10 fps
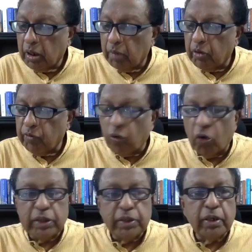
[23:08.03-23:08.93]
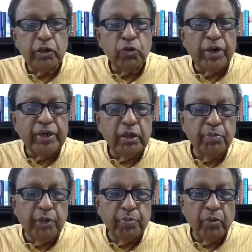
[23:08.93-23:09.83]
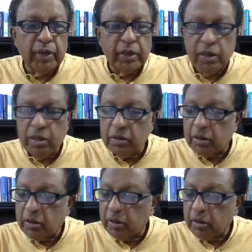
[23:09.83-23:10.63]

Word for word: about 420 people were killed